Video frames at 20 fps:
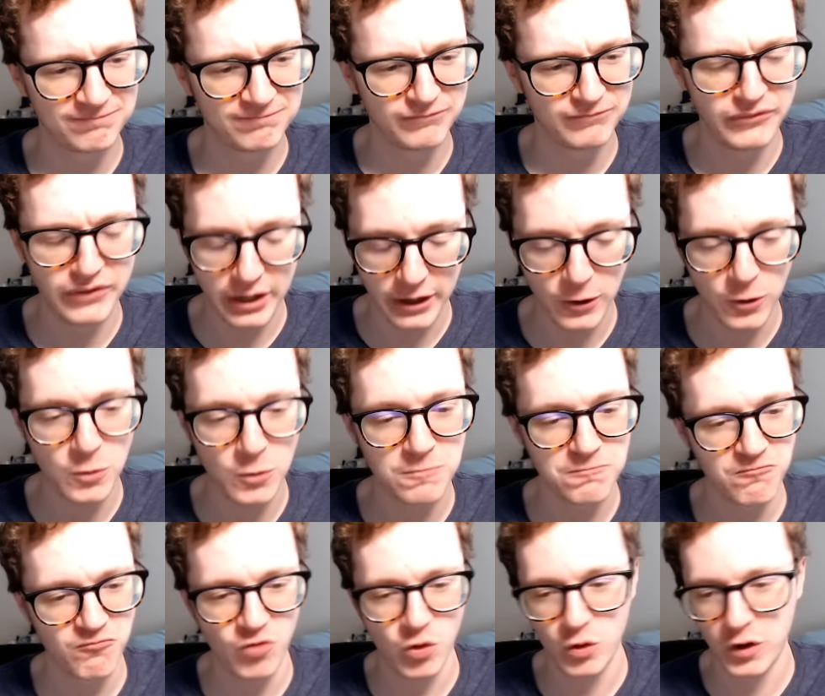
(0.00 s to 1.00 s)
No.
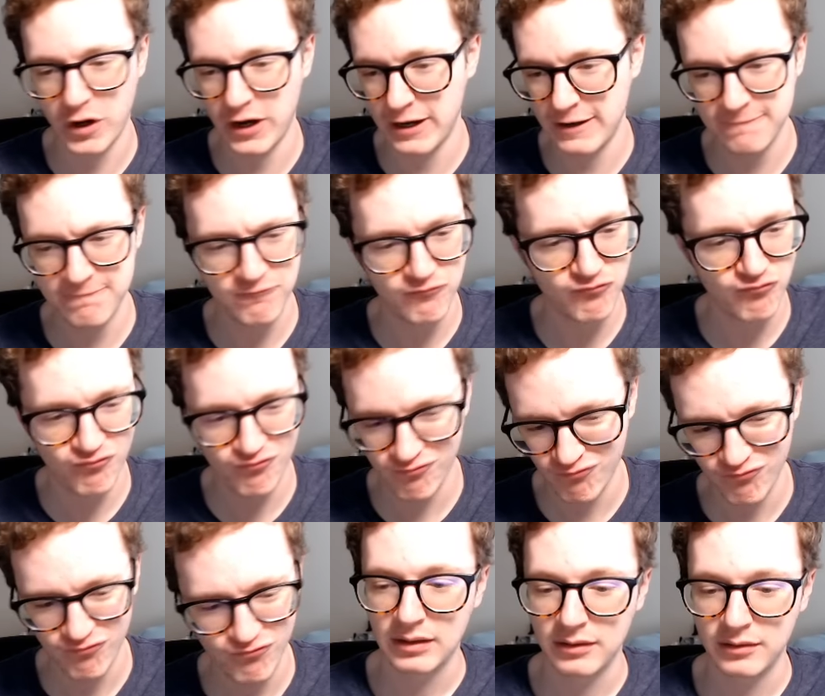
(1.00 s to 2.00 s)
Okay.
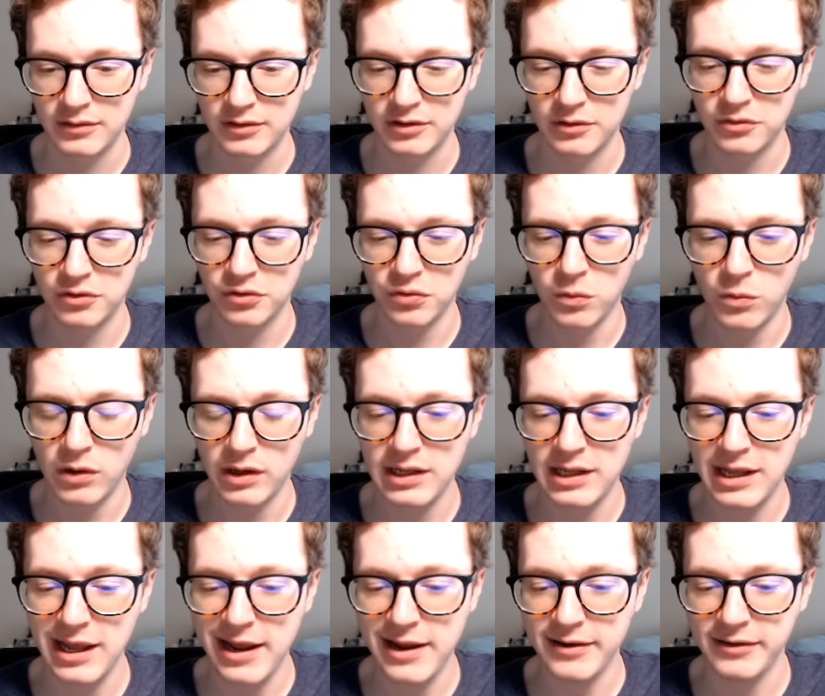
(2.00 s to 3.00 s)
So
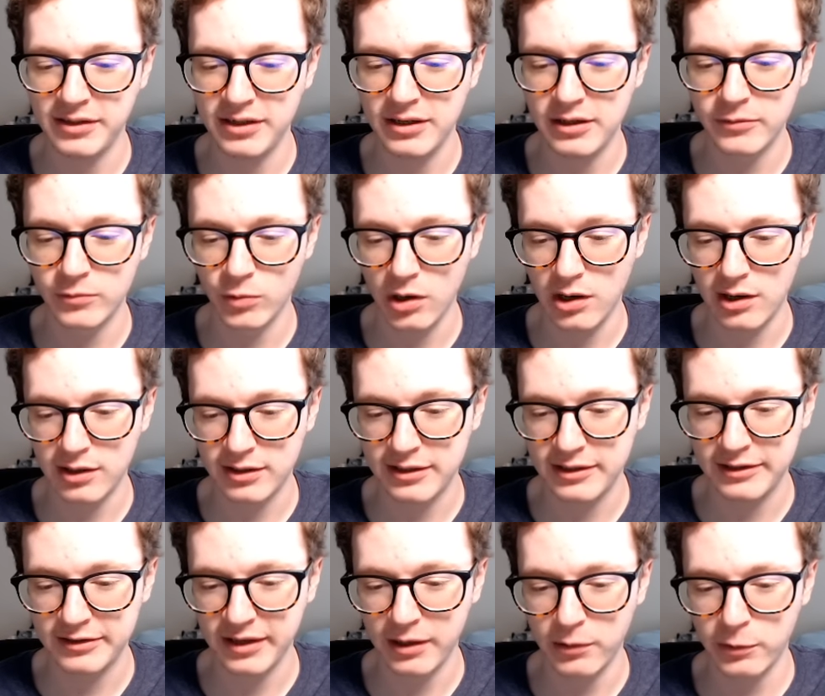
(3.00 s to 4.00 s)
2018
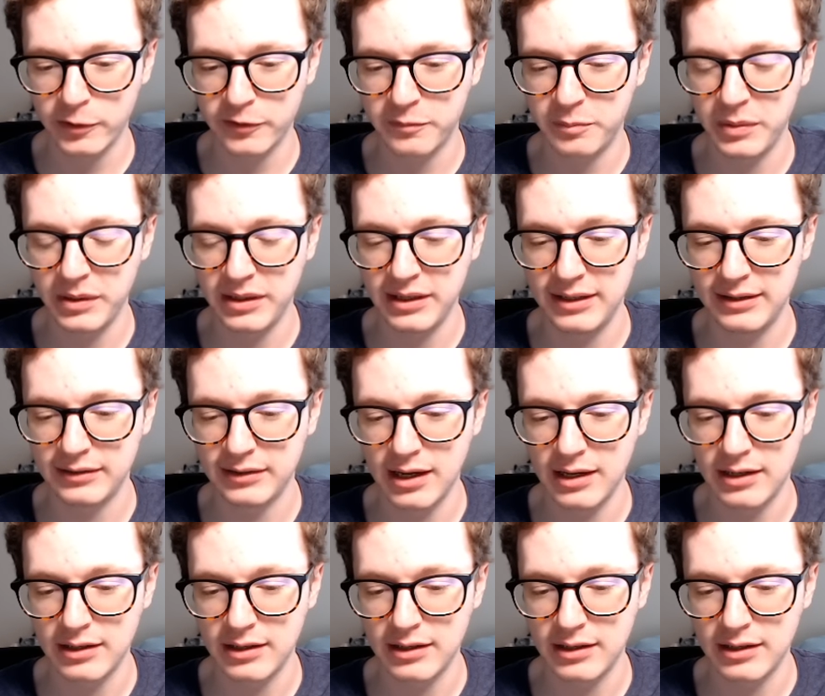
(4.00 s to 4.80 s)
Rockies, that would have been